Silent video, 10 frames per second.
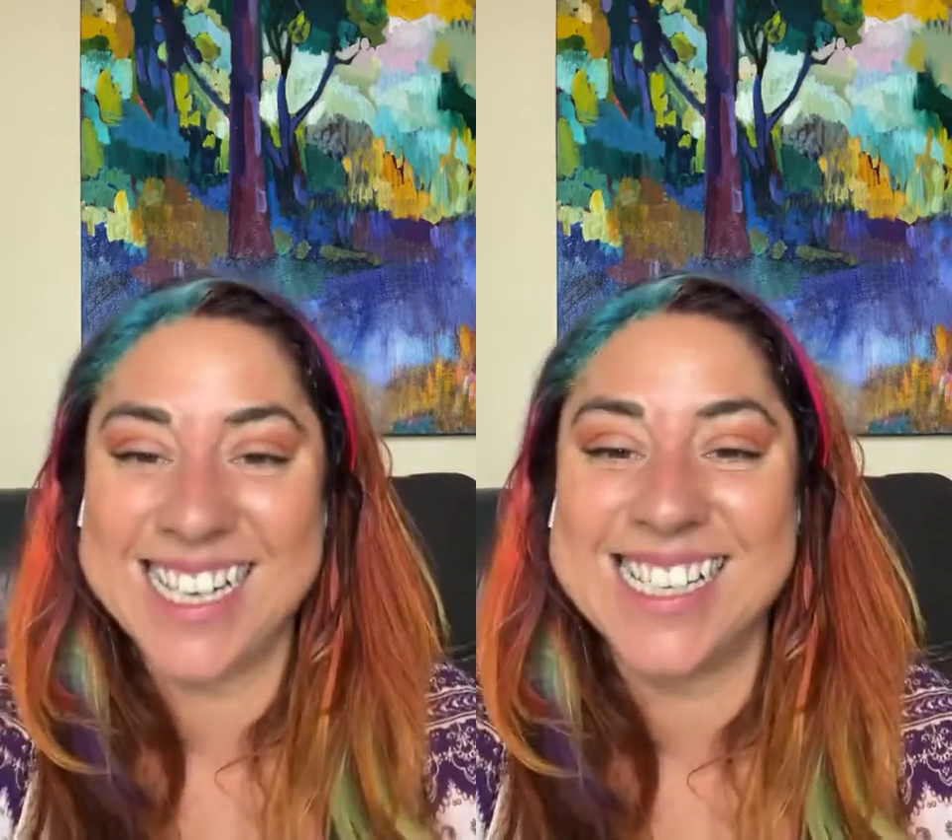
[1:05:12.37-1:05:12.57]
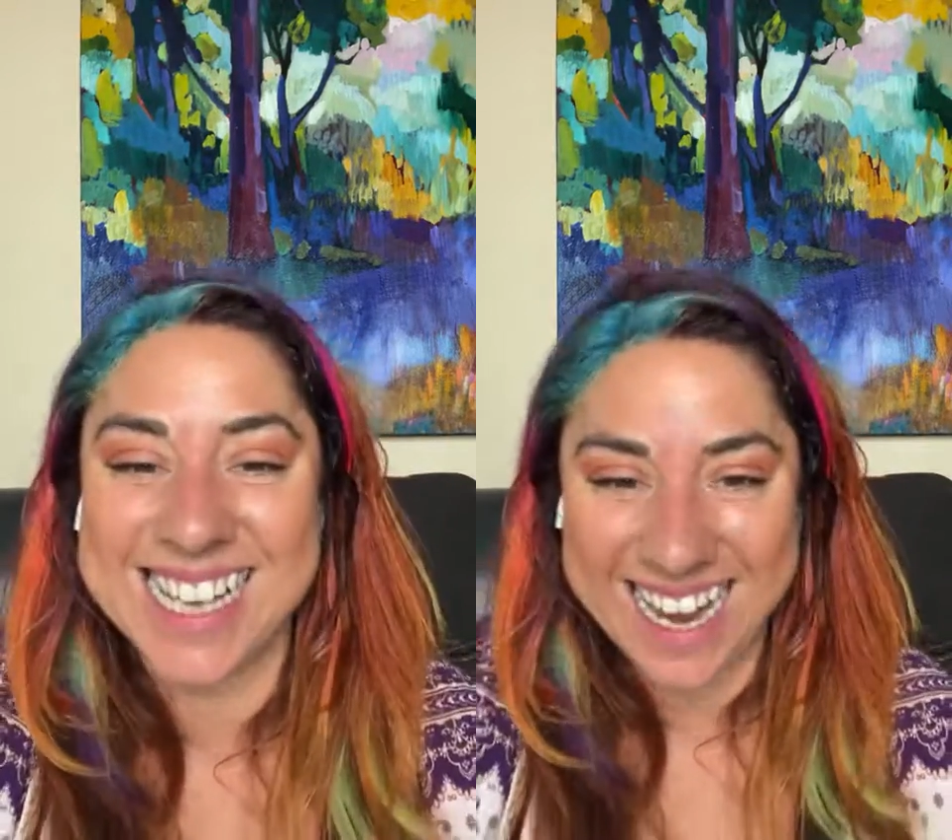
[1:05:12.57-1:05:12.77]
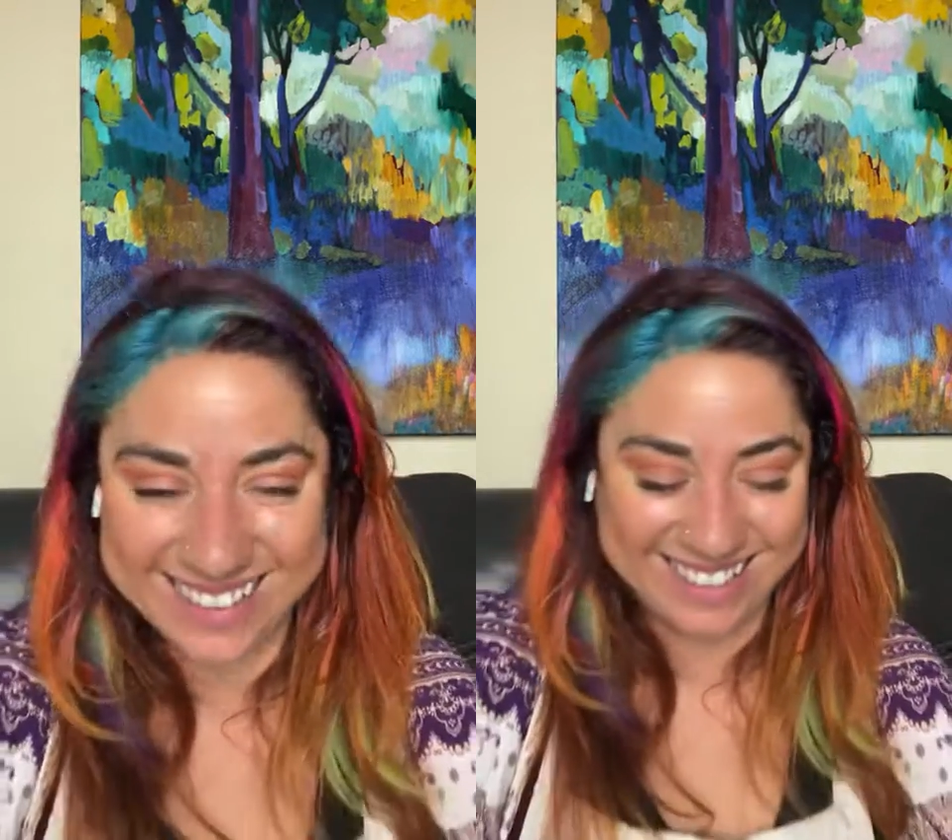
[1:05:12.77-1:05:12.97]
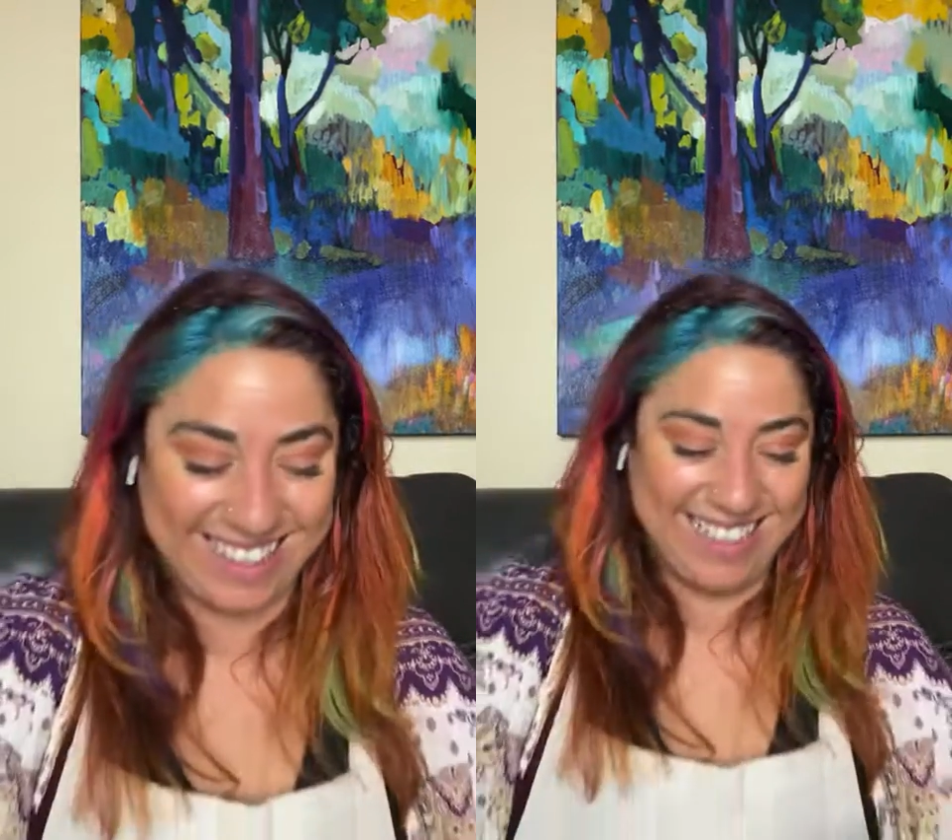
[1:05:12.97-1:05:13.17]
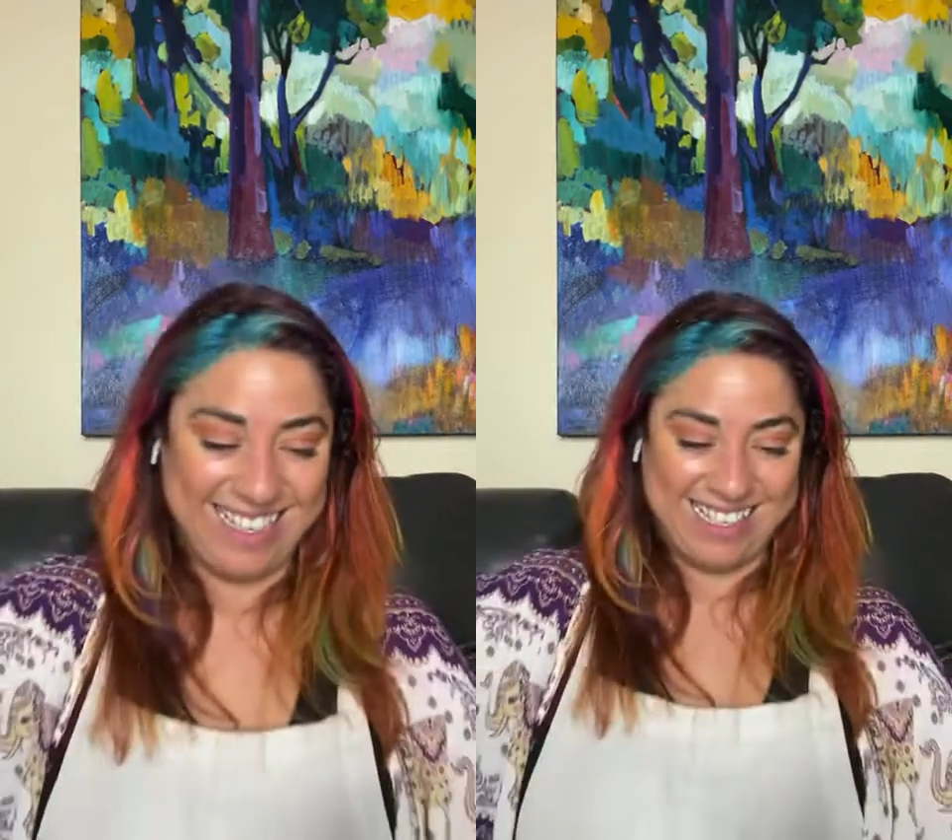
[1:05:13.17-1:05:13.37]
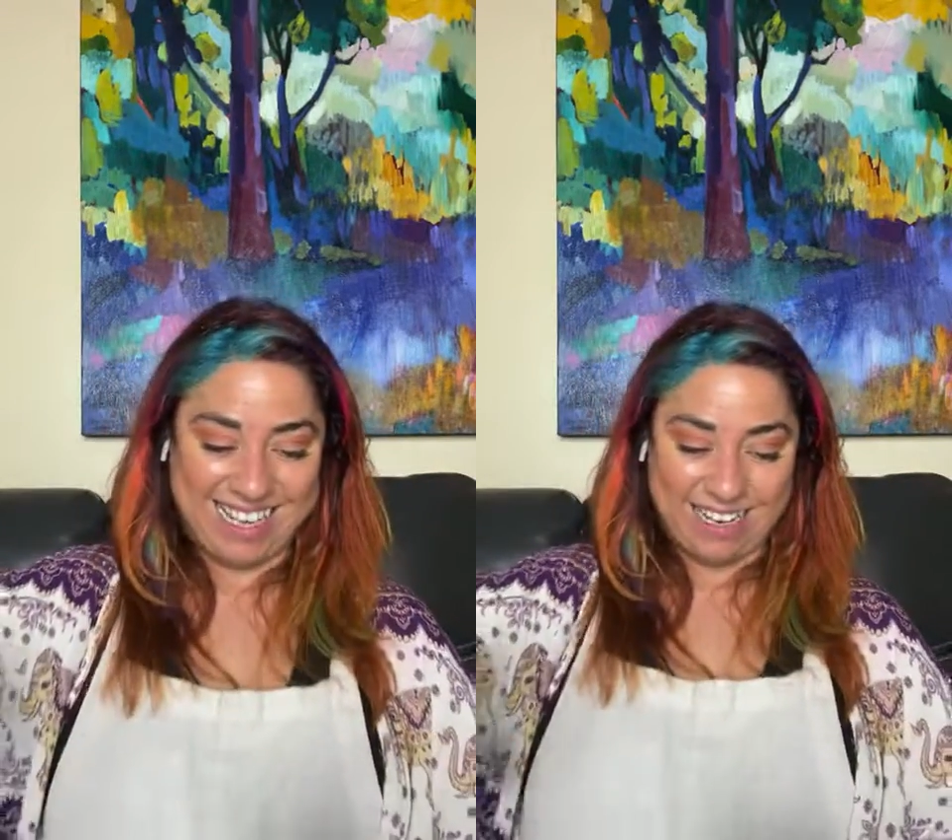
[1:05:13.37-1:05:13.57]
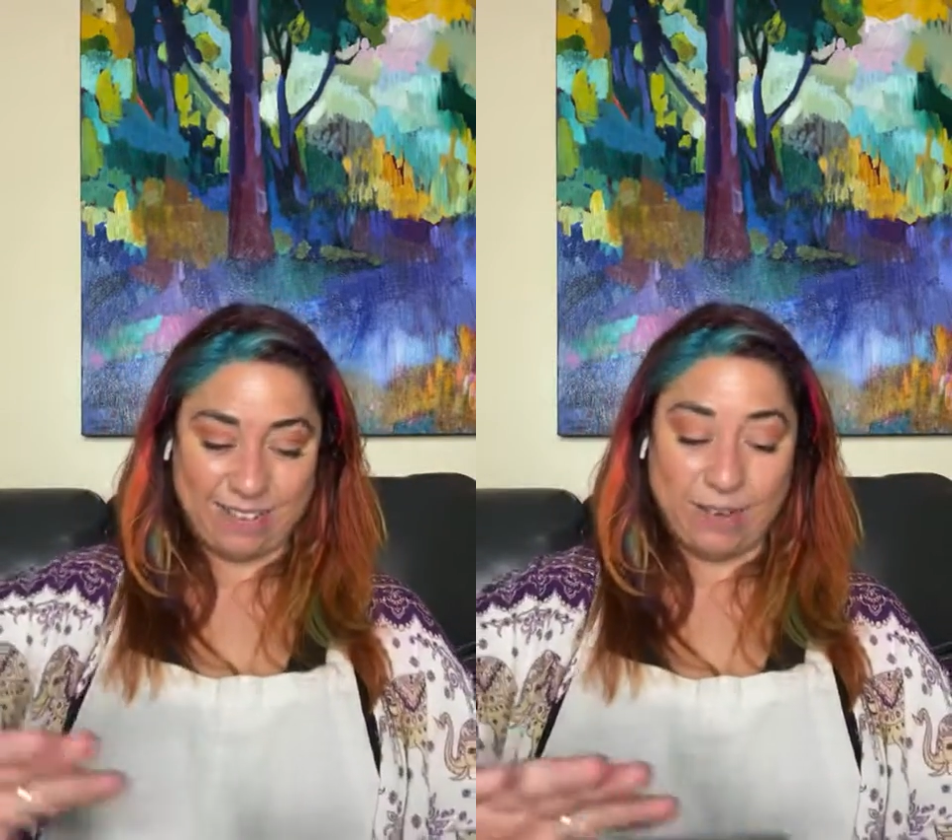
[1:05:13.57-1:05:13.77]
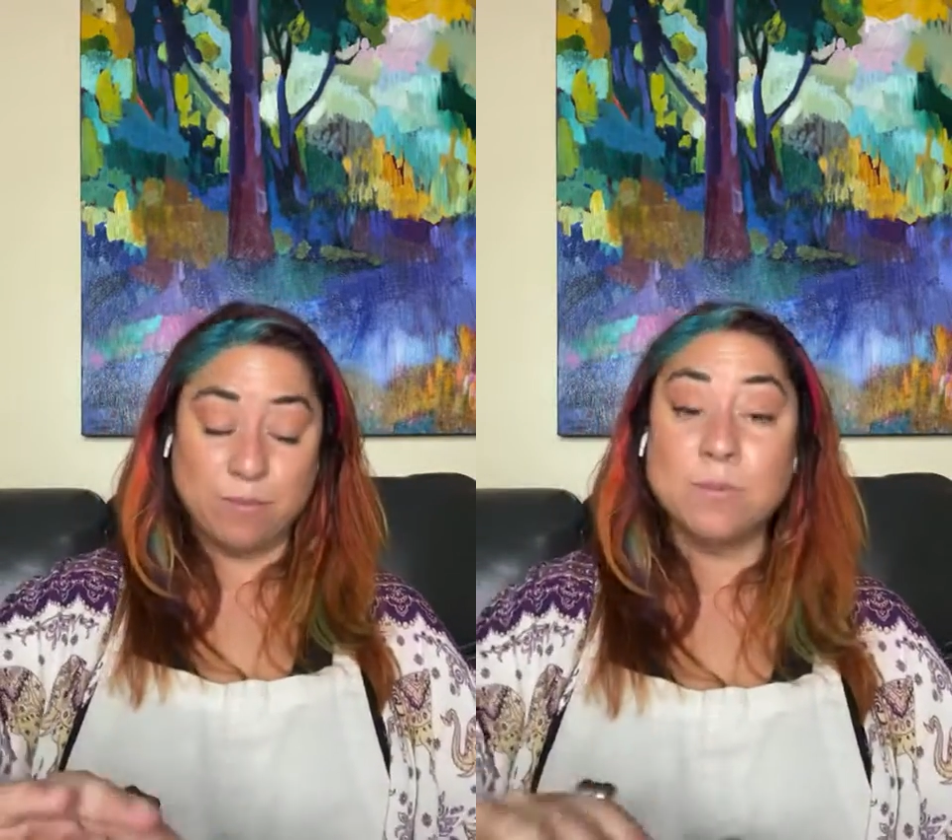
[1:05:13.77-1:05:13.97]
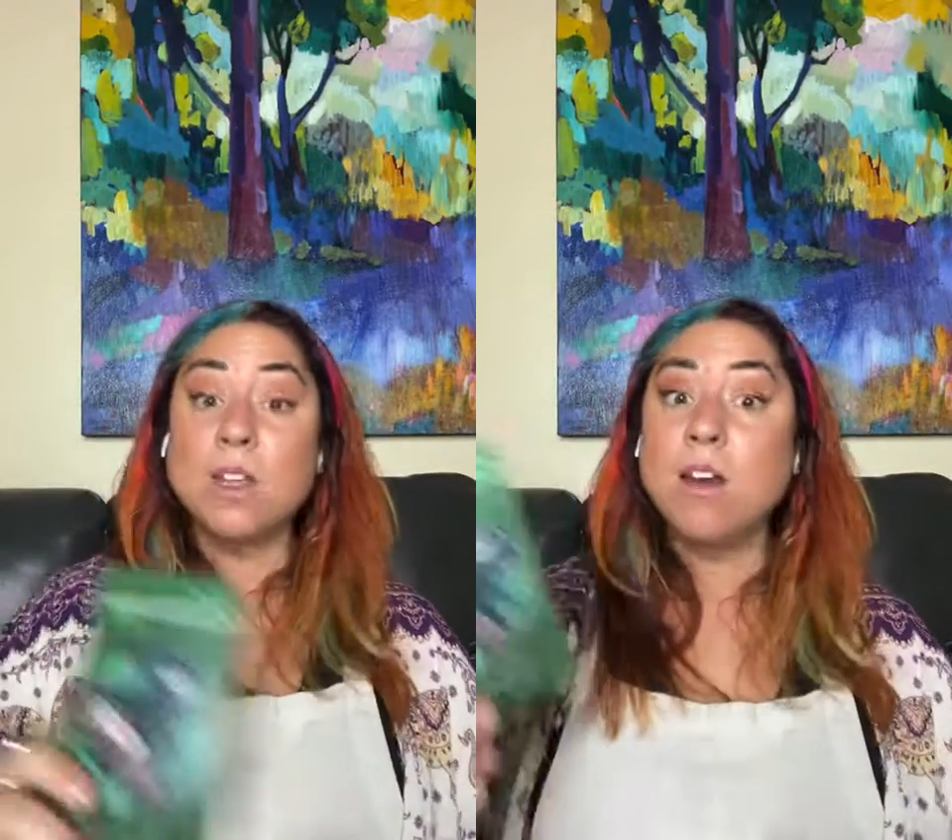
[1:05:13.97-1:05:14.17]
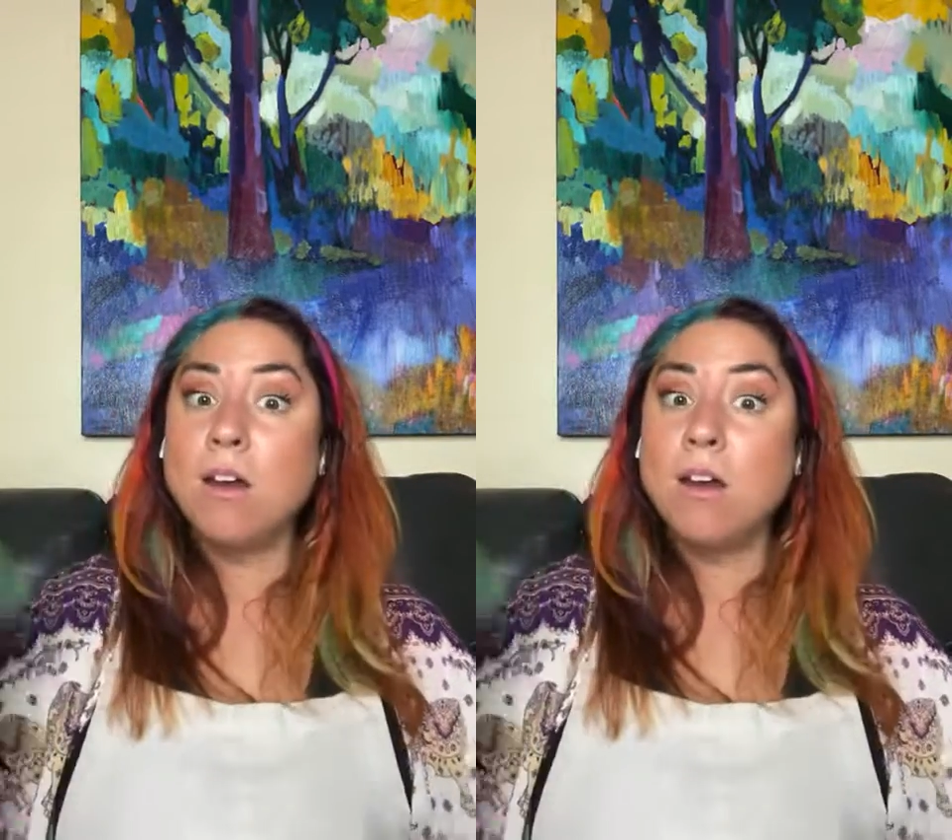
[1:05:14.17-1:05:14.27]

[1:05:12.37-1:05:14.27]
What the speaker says: Exactly.